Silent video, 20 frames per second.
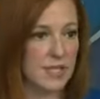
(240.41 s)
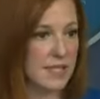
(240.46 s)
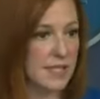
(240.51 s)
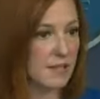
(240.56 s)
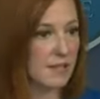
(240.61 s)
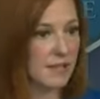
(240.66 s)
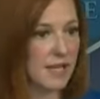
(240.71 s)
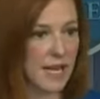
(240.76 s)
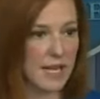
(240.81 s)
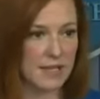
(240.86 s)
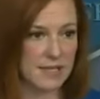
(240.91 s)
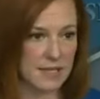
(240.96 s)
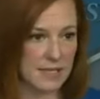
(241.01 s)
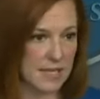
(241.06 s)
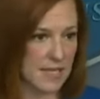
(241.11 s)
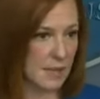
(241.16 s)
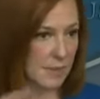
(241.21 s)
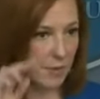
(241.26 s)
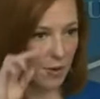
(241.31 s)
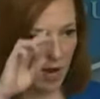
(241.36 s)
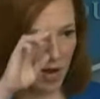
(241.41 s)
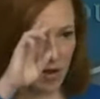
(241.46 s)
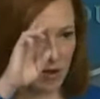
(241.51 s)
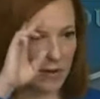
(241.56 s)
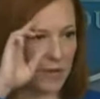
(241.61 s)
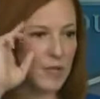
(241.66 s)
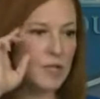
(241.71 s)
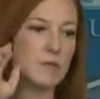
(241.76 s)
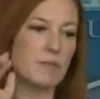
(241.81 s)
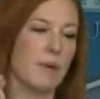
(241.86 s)
still like to see
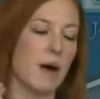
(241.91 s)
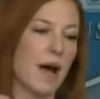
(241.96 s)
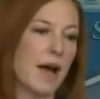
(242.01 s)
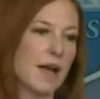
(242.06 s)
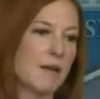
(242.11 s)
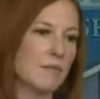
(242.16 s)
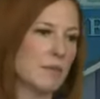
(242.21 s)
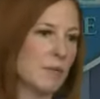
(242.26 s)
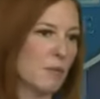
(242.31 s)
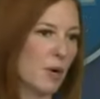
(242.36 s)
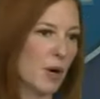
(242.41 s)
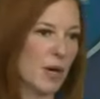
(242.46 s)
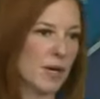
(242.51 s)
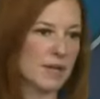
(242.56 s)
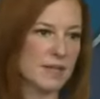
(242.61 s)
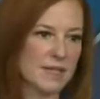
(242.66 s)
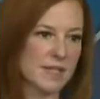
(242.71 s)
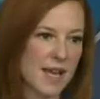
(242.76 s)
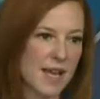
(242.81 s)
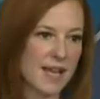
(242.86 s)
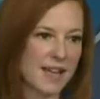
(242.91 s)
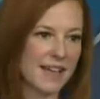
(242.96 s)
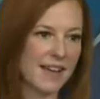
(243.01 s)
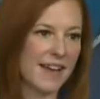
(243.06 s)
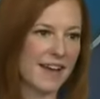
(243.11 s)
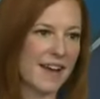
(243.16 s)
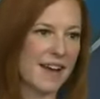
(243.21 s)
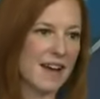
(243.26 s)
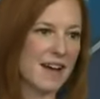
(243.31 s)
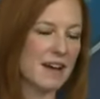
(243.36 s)
progress by Memorial Day
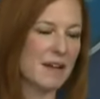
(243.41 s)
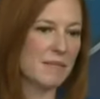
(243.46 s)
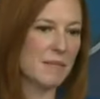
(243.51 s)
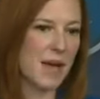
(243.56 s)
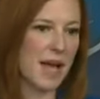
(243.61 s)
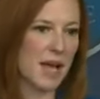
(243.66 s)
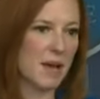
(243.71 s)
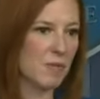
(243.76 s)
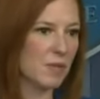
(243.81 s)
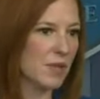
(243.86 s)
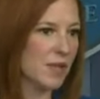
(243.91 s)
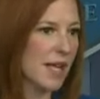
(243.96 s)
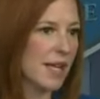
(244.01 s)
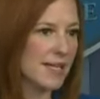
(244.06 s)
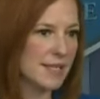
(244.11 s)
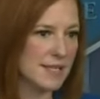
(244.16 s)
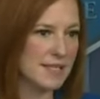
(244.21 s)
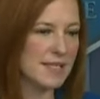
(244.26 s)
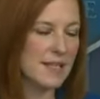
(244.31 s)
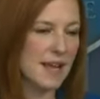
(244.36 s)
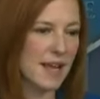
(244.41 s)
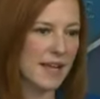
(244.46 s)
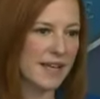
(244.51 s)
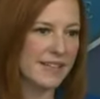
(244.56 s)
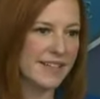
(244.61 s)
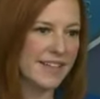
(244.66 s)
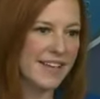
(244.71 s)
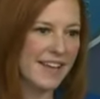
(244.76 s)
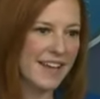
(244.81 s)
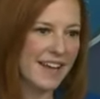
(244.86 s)
um, and would like to
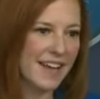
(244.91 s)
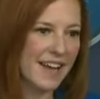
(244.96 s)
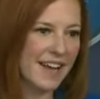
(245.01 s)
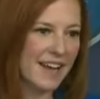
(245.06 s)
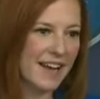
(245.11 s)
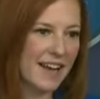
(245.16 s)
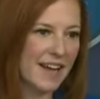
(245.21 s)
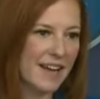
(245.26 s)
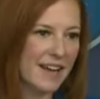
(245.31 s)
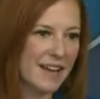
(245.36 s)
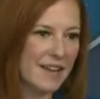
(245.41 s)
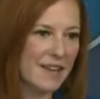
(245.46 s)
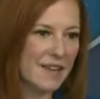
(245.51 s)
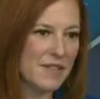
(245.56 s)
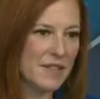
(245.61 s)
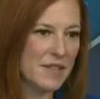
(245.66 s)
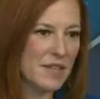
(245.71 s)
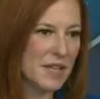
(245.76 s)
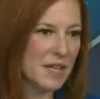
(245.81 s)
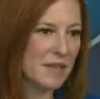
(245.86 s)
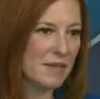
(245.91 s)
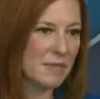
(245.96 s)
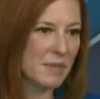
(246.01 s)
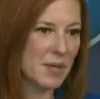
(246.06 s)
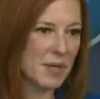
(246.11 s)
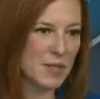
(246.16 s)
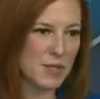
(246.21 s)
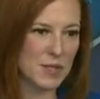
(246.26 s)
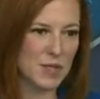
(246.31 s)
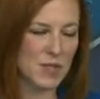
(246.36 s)
sign uh, the
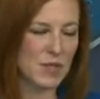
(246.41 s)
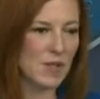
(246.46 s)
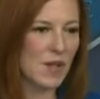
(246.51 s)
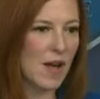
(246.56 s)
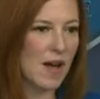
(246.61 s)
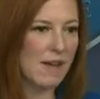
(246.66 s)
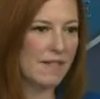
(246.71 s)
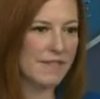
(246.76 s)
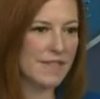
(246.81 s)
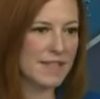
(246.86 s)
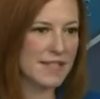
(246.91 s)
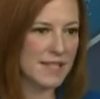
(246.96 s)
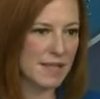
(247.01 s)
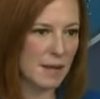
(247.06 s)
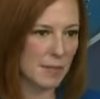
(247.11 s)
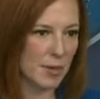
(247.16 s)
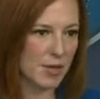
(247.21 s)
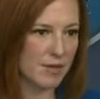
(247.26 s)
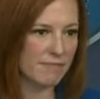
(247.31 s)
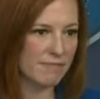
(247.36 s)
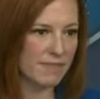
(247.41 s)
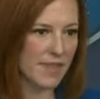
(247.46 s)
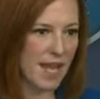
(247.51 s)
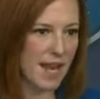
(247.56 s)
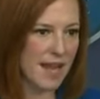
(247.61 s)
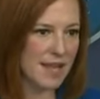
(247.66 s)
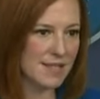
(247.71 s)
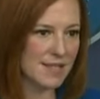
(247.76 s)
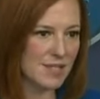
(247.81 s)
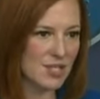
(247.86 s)
bills into law this summer. That
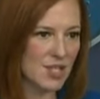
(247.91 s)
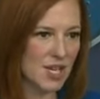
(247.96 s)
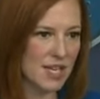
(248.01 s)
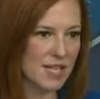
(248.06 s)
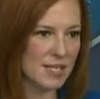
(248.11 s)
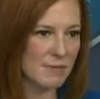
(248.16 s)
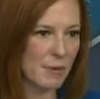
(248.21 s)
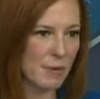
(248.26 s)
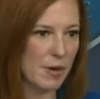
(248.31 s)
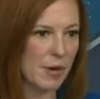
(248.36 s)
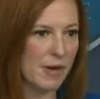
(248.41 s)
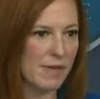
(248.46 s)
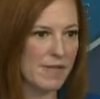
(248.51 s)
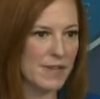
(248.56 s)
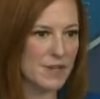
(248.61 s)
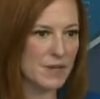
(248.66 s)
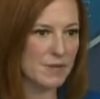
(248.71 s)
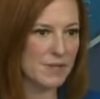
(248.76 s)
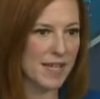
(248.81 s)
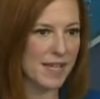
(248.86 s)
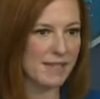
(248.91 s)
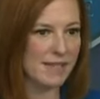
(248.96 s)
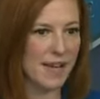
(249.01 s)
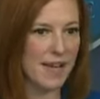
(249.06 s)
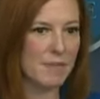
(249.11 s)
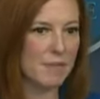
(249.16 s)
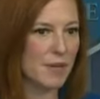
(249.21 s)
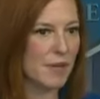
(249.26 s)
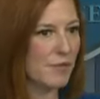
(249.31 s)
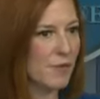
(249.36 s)
hasn't changed, but we don't have a new
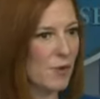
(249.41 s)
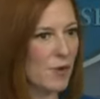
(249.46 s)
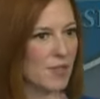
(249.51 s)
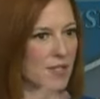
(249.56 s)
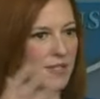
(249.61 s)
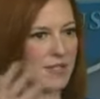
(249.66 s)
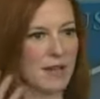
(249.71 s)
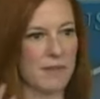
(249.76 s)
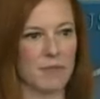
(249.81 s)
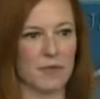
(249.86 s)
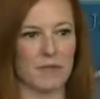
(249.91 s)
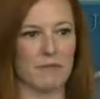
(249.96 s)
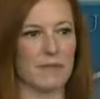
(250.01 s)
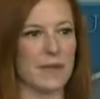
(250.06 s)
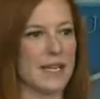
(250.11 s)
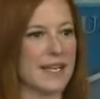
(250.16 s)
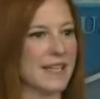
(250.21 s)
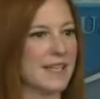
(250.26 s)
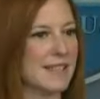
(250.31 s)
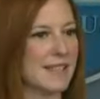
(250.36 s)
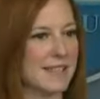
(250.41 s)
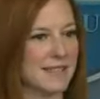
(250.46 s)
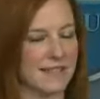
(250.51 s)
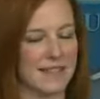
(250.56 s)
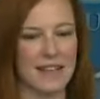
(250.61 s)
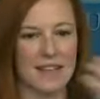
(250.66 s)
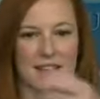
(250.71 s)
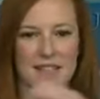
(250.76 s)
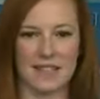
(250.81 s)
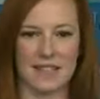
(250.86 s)
deadline. But of course, a number of meetings, and
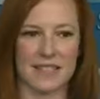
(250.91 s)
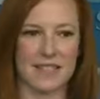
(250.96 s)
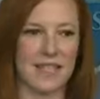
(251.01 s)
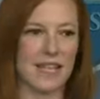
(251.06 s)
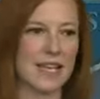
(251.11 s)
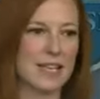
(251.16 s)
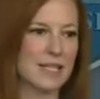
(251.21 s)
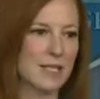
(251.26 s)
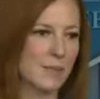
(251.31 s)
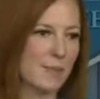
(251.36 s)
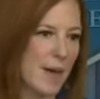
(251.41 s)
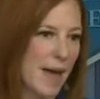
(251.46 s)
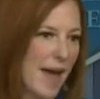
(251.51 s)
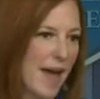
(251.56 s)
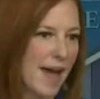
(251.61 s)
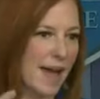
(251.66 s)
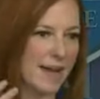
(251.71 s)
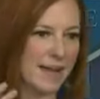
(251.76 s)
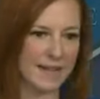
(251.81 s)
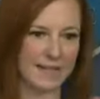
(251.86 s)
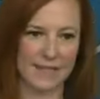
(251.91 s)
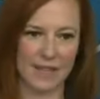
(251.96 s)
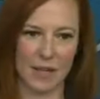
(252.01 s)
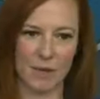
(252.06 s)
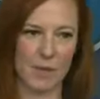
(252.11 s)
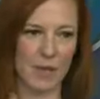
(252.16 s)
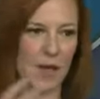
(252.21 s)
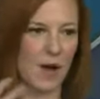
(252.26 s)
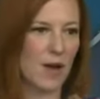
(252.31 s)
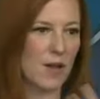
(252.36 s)
the Senate's back, and there'll
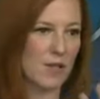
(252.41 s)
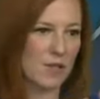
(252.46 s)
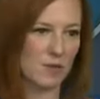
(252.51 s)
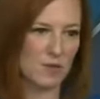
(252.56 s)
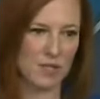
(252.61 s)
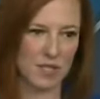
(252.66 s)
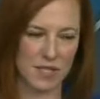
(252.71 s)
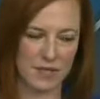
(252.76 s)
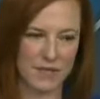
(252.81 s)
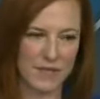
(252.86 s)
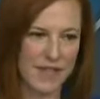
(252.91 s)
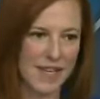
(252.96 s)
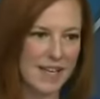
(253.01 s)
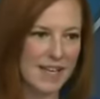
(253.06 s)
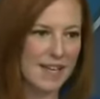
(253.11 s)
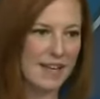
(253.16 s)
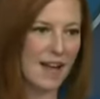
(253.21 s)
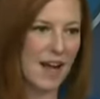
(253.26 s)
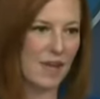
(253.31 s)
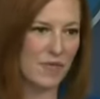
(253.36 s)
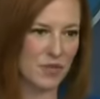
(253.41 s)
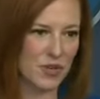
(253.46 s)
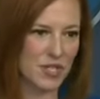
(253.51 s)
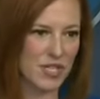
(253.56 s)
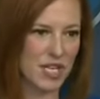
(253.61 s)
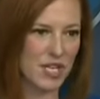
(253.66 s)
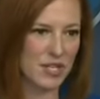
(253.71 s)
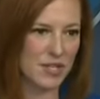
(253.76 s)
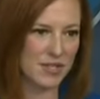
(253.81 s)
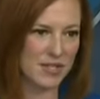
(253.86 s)
be all sorts of
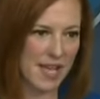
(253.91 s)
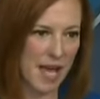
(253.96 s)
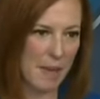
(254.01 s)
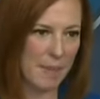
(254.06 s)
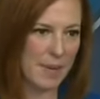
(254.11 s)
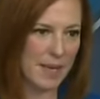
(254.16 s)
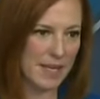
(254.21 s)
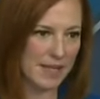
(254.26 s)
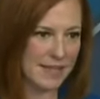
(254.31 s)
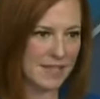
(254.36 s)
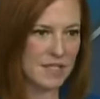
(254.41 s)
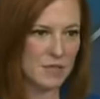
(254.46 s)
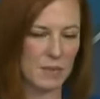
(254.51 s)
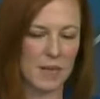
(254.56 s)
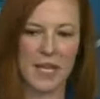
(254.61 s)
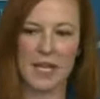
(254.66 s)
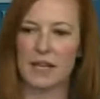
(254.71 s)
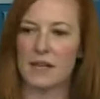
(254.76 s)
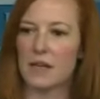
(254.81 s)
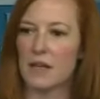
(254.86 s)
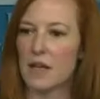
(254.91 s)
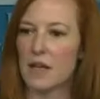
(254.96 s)
conversations happening this week.